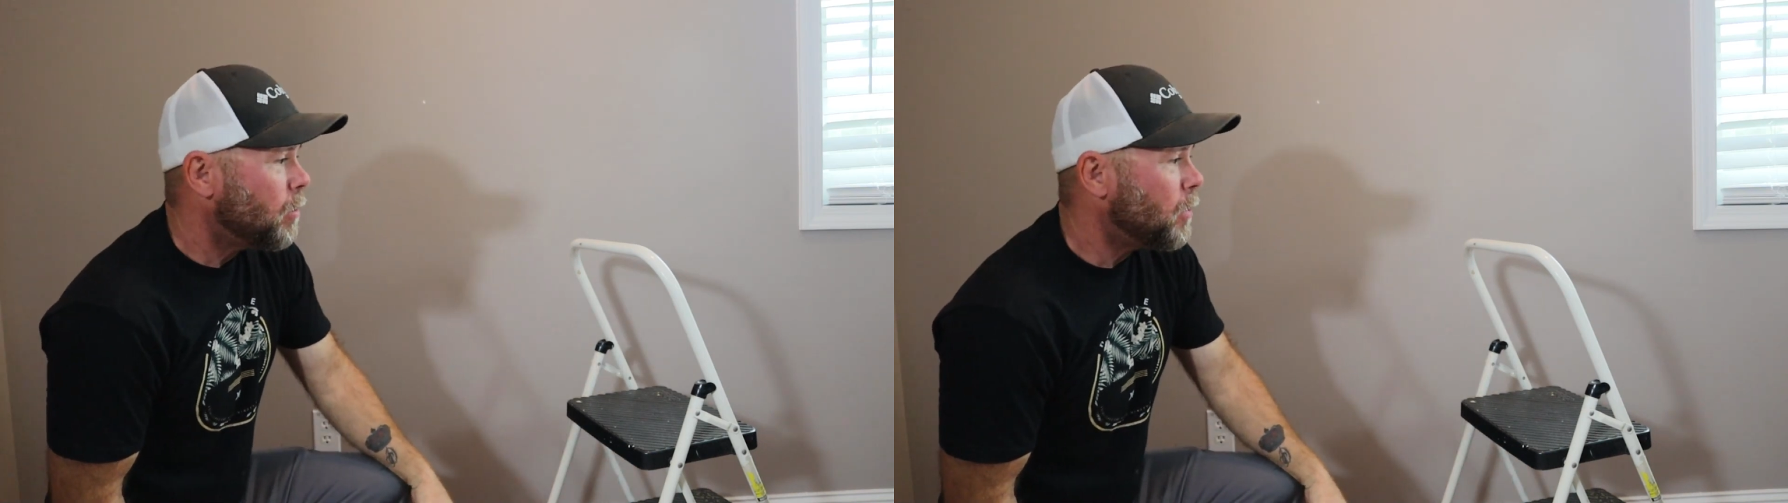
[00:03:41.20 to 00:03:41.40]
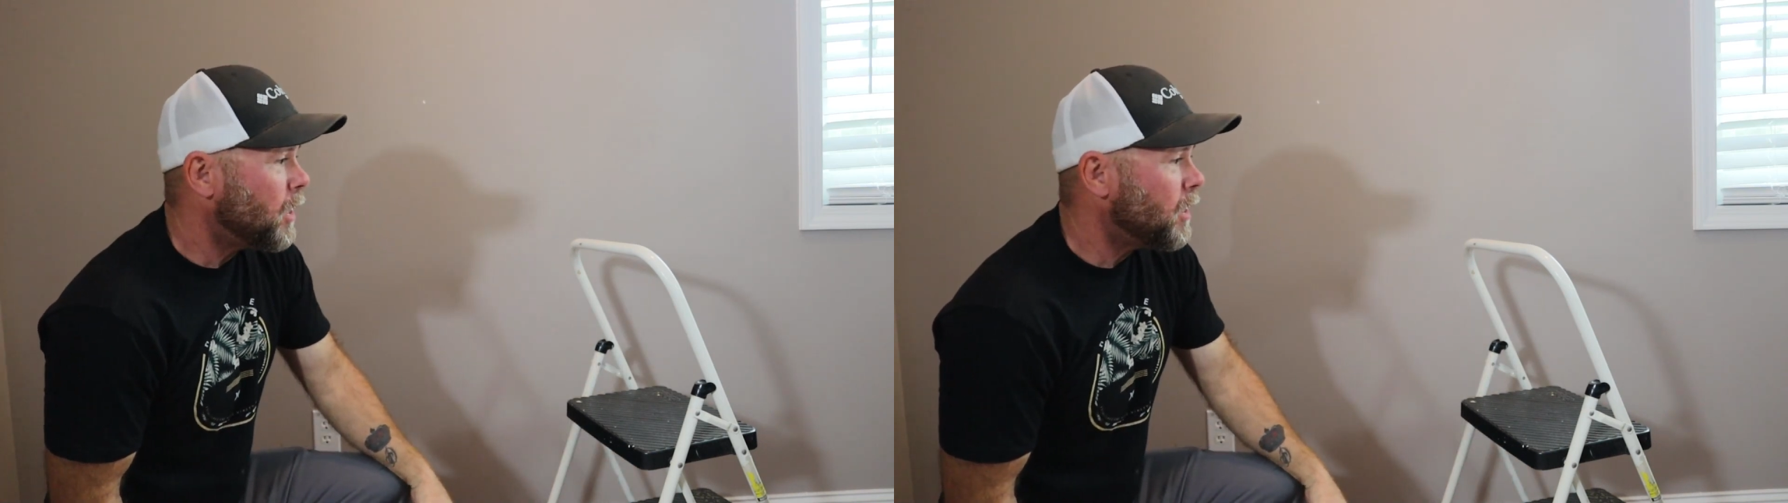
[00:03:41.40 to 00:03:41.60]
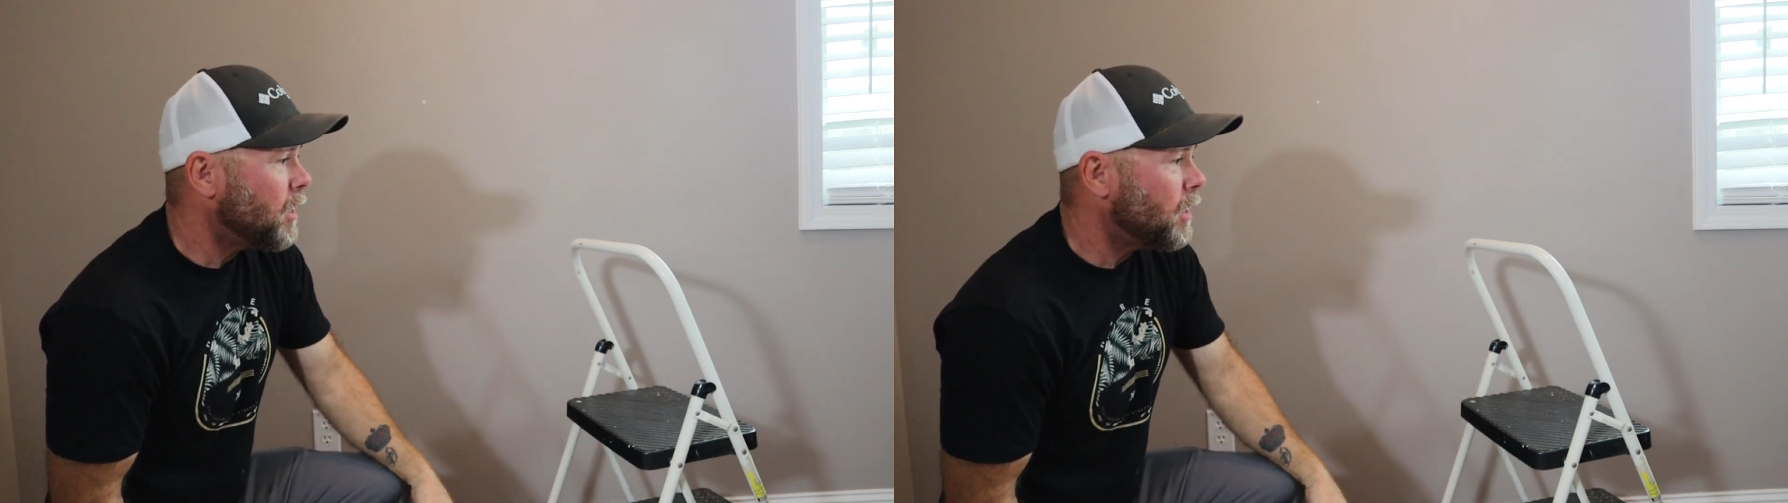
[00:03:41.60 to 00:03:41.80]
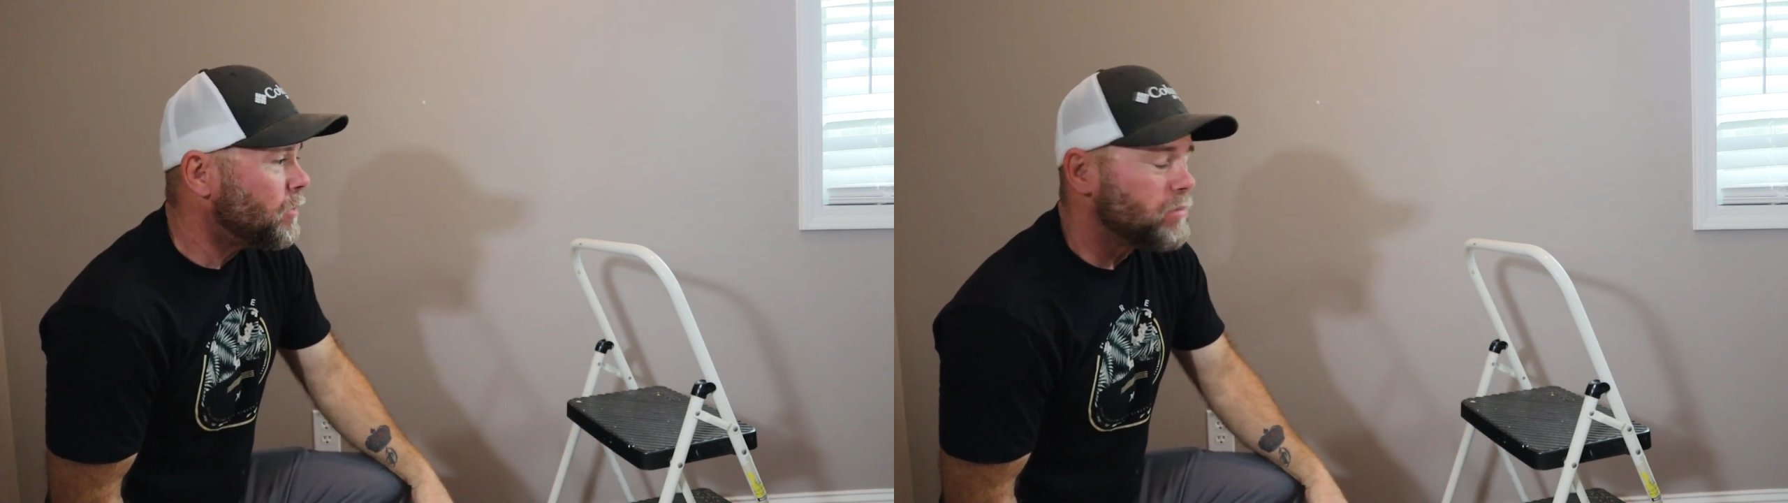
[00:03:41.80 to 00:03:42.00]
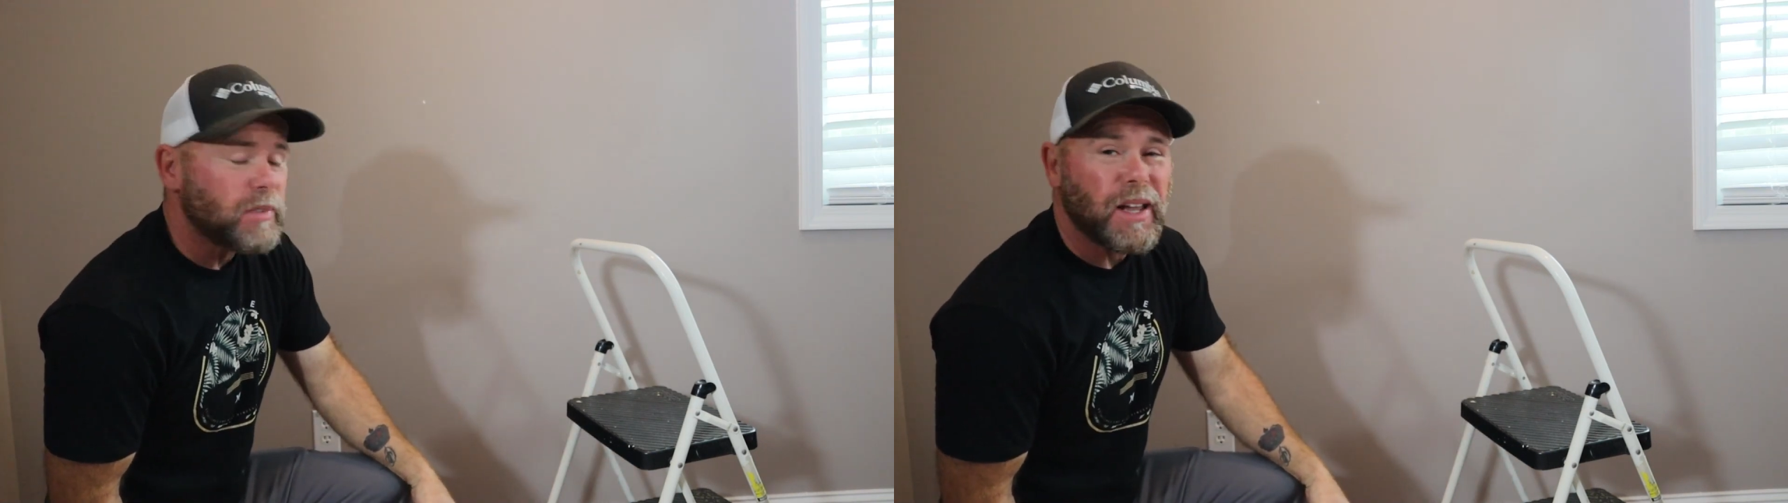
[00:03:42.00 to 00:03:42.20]

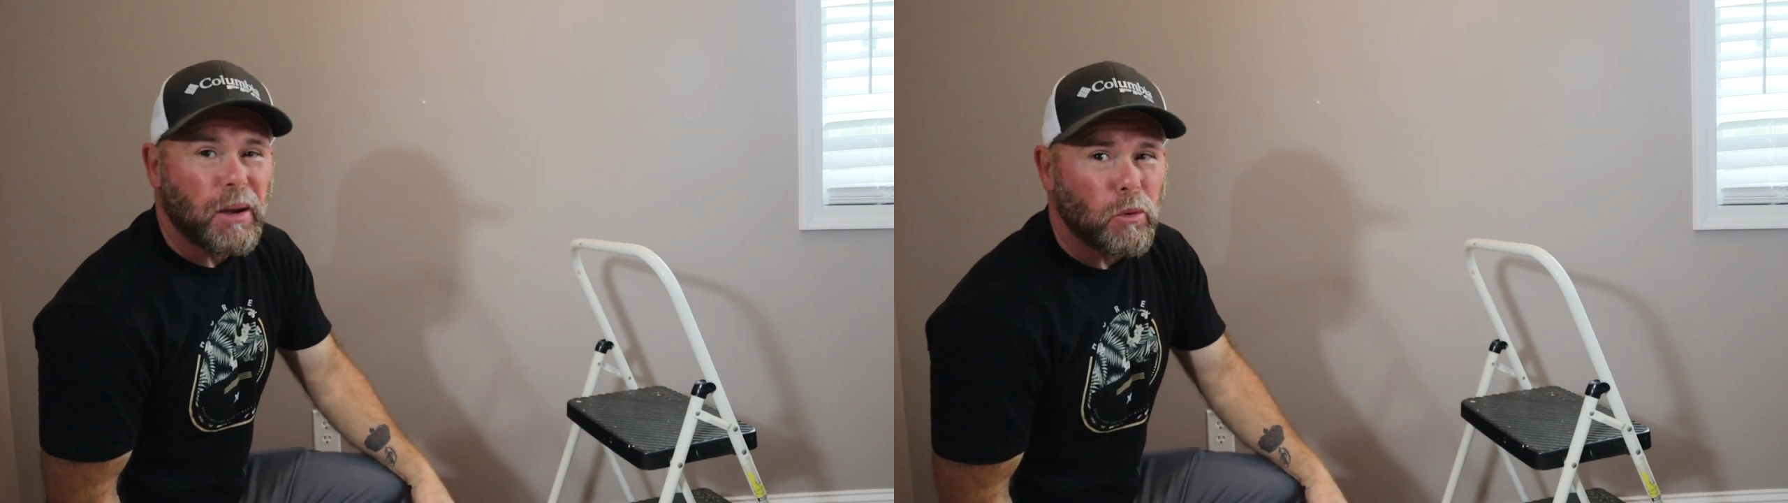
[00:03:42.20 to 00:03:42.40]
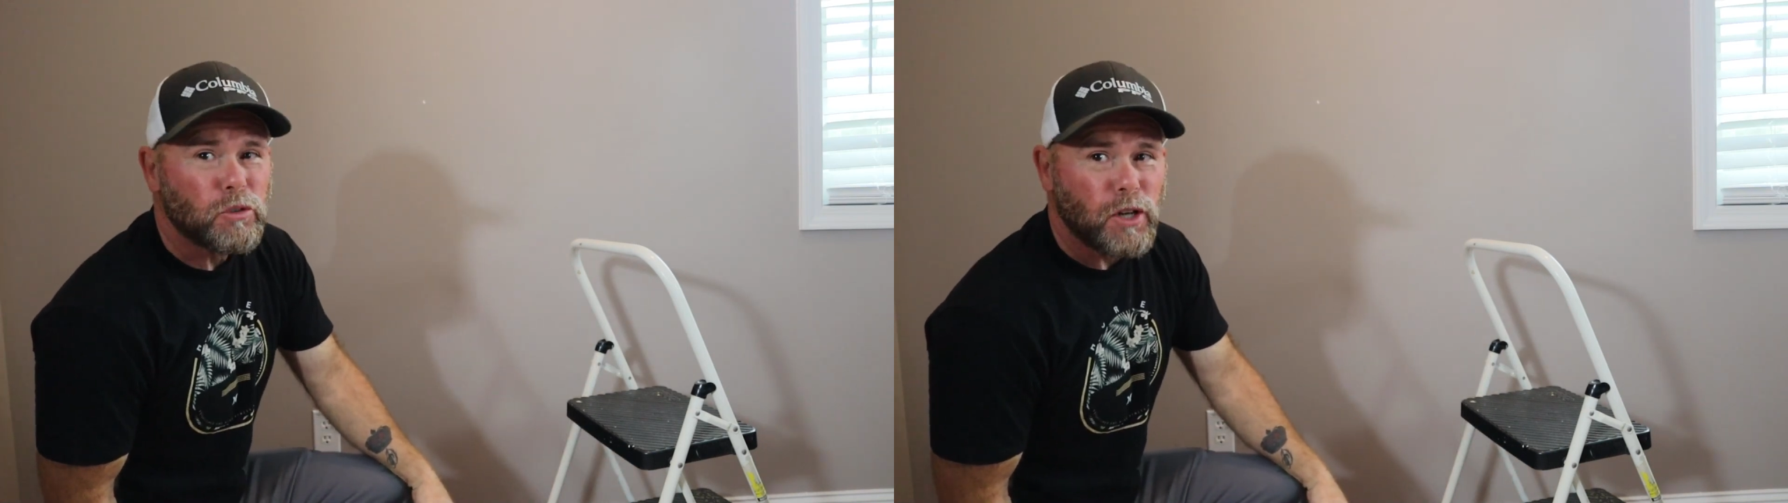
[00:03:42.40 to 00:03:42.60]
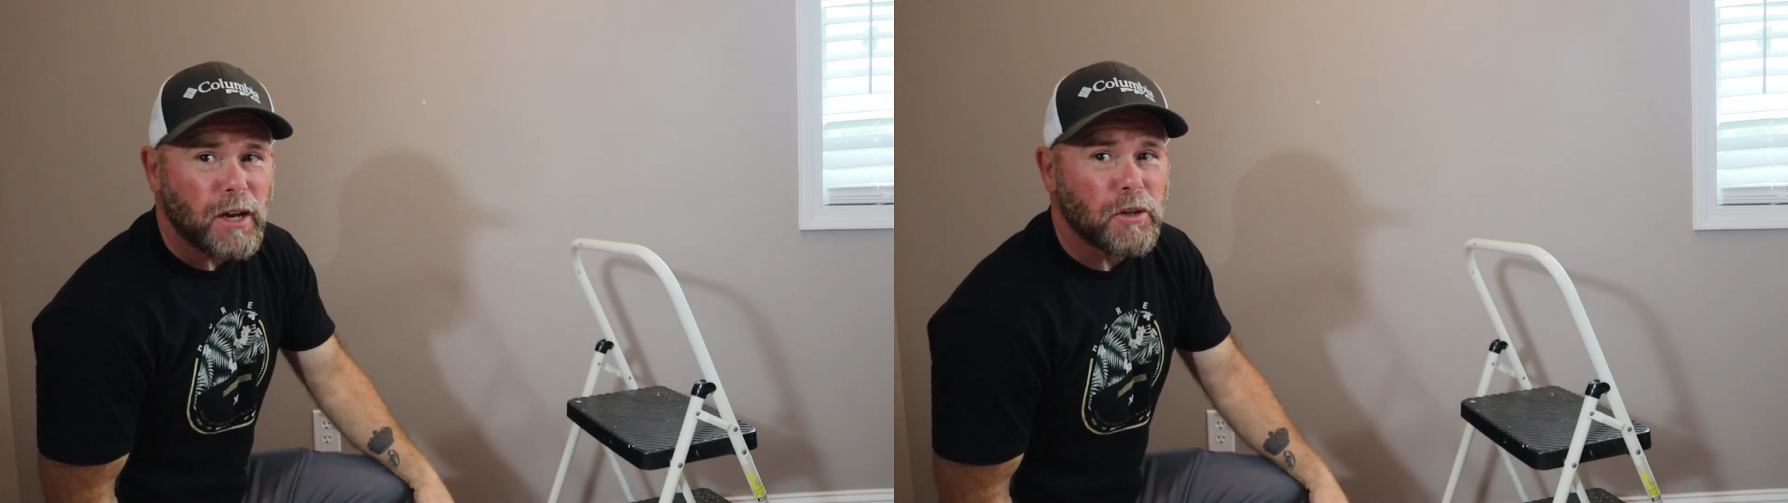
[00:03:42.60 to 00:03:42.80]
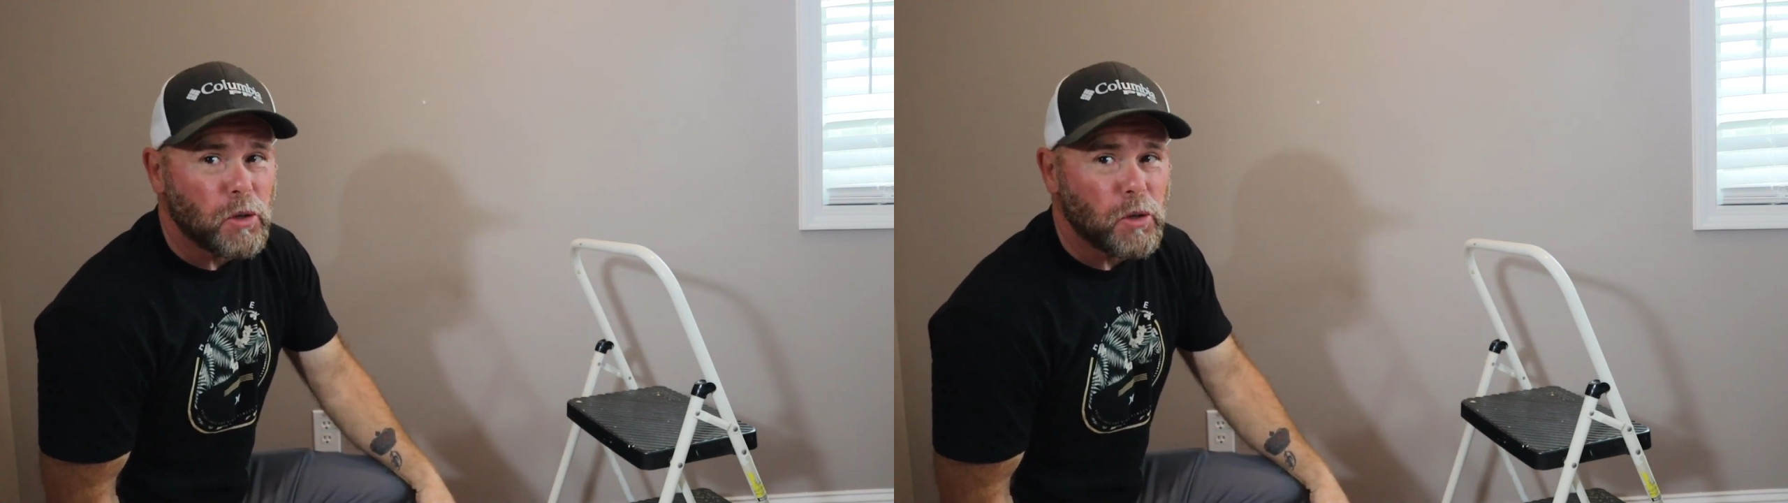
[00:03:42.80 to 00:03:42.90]
But I'm going to try to